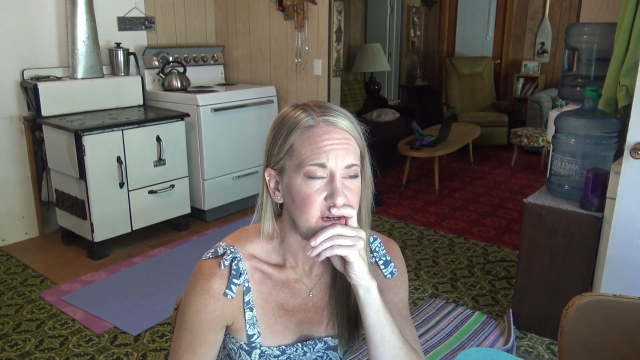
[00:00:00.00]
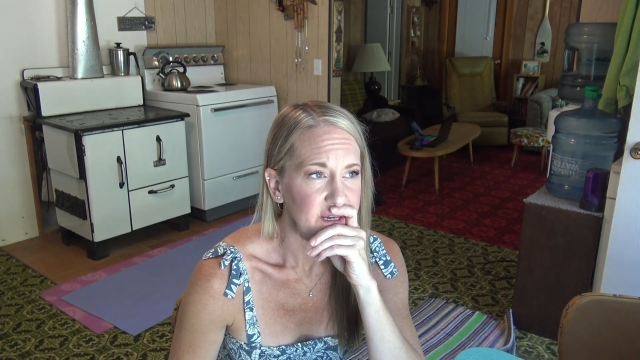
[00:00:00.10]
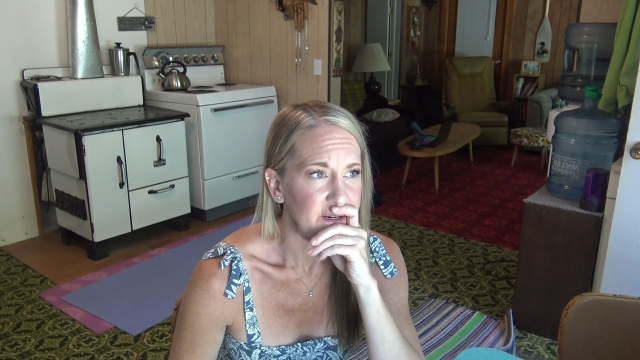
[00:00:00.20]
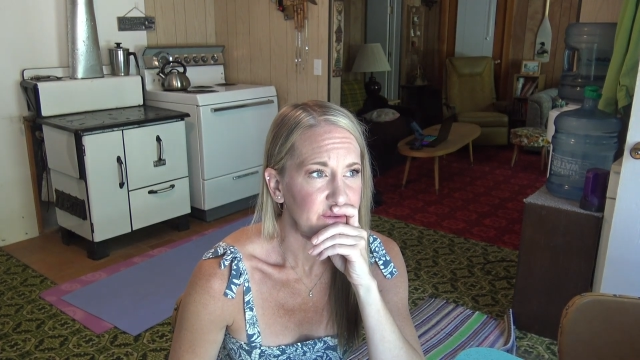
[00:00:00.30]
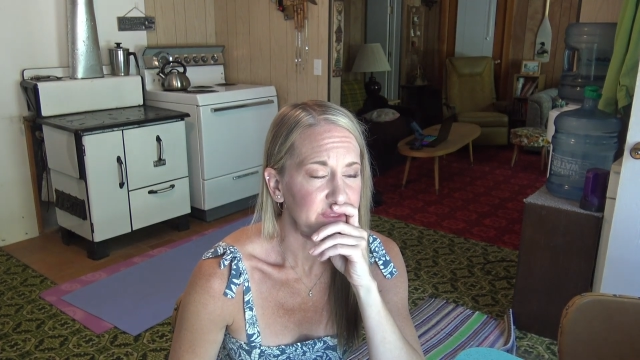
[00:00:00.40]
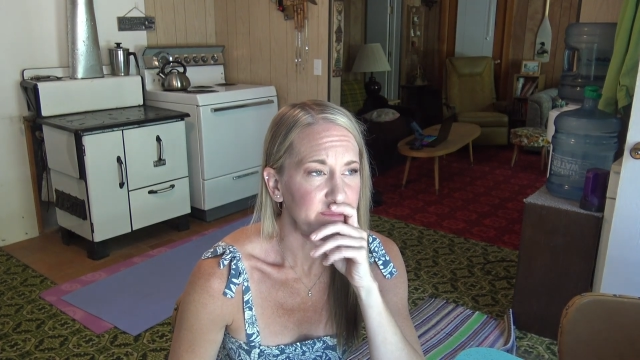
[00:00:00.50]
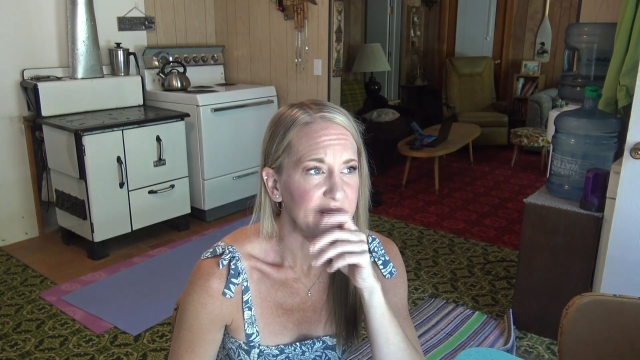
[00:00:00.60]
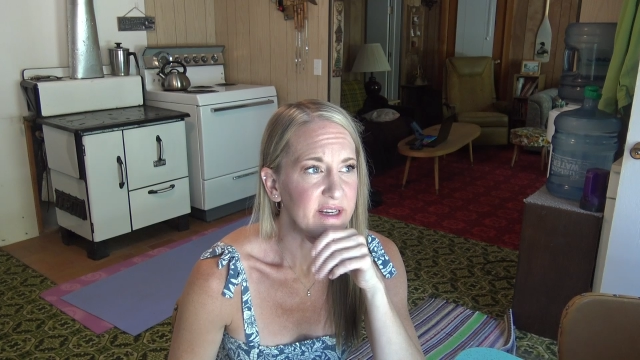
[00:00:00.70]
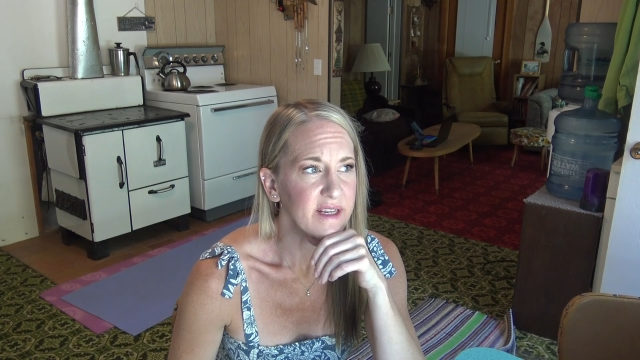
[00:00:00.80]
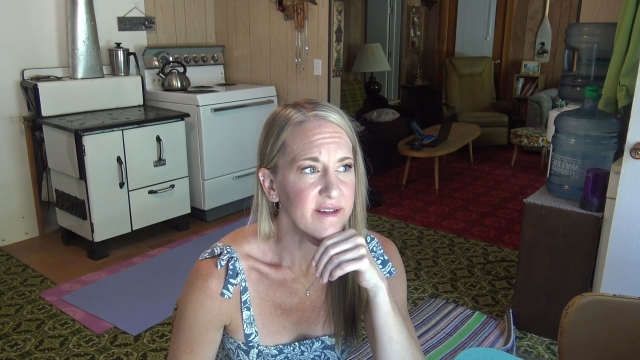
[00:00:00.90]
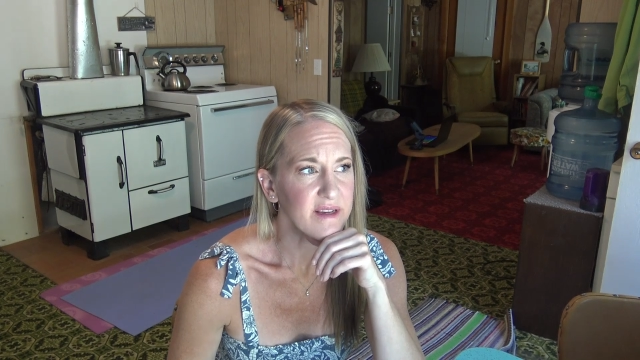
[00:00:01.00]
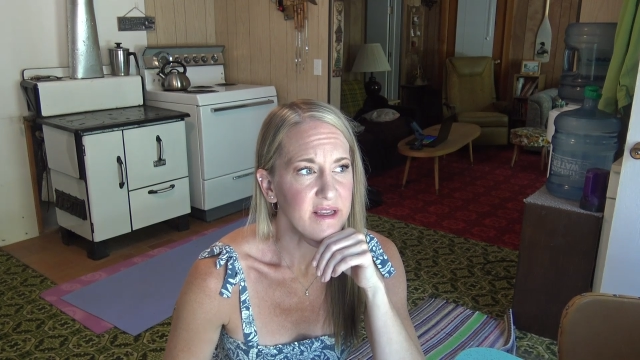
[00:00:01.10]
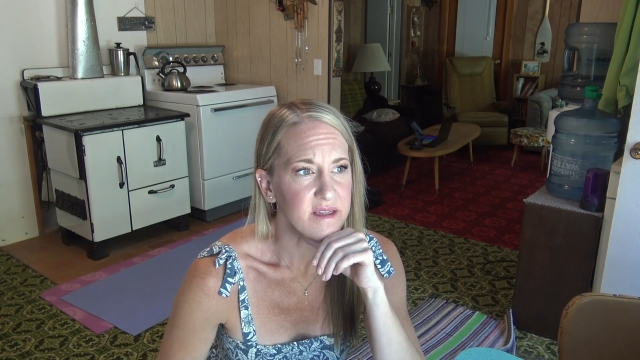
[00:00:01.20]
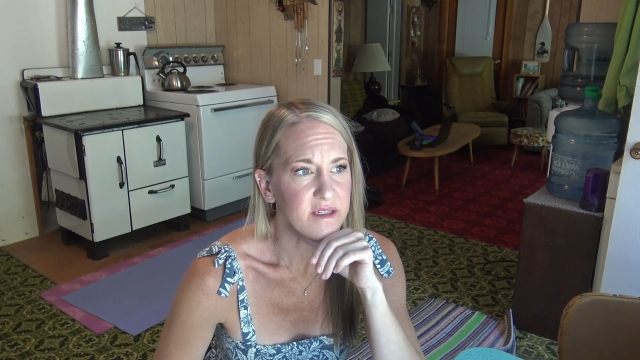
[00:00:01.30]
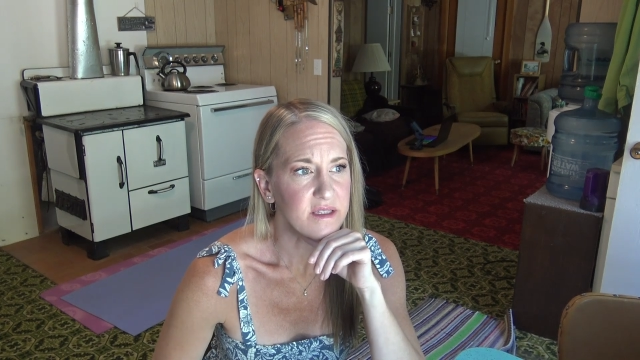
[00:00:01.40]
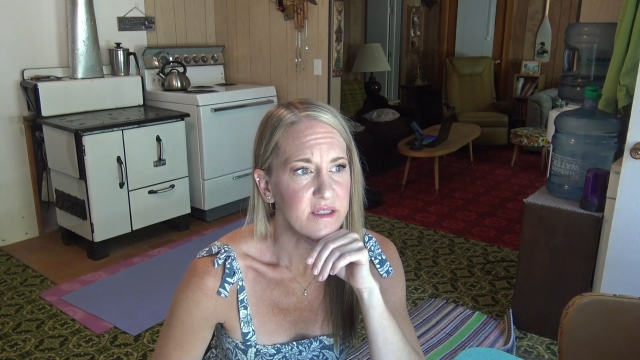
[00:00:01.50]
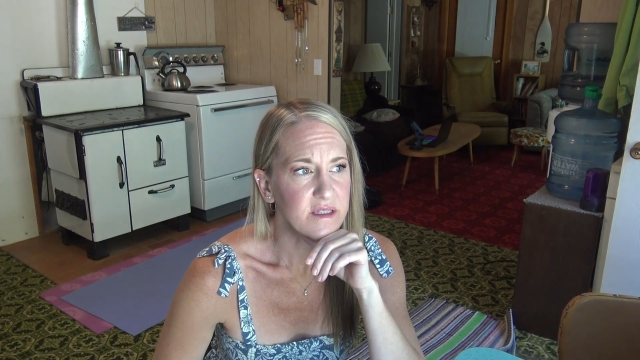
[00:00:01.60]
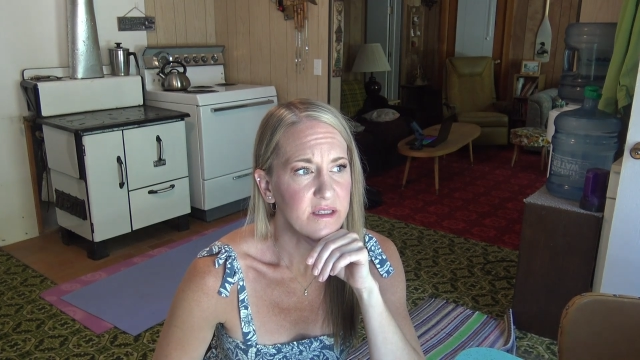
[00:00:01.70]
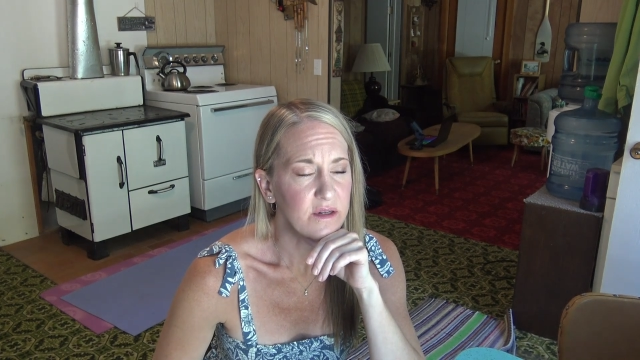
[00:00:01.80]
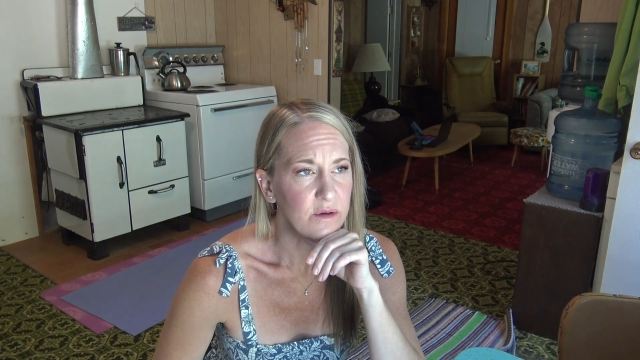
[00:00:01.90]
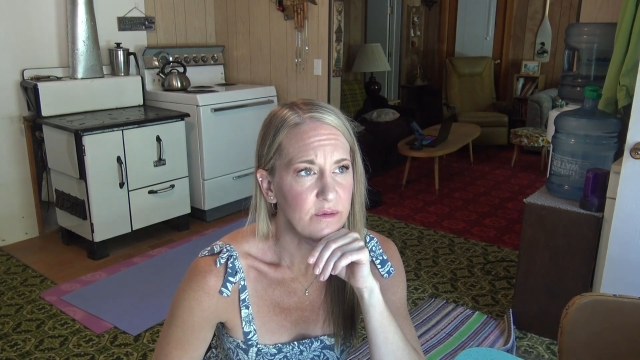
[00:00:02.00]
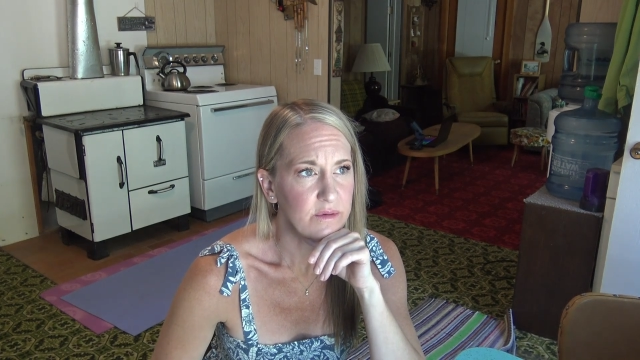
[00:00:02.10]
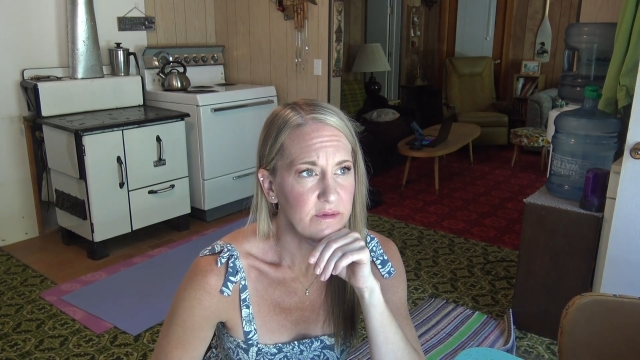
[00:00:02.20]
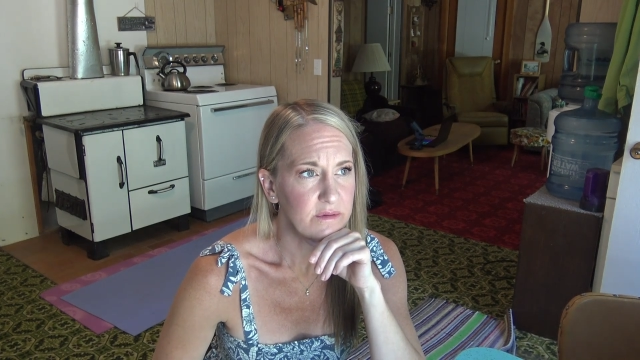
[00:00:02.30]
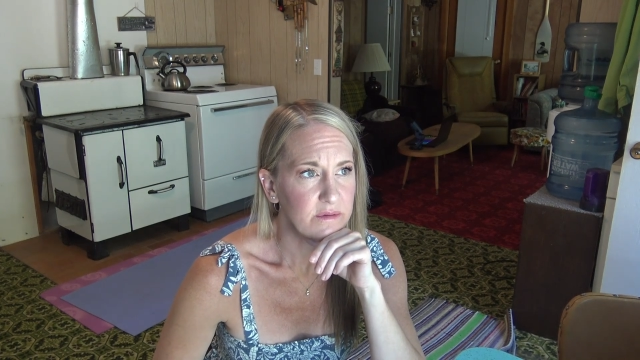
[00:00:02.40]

I don't know if that made any sense. So,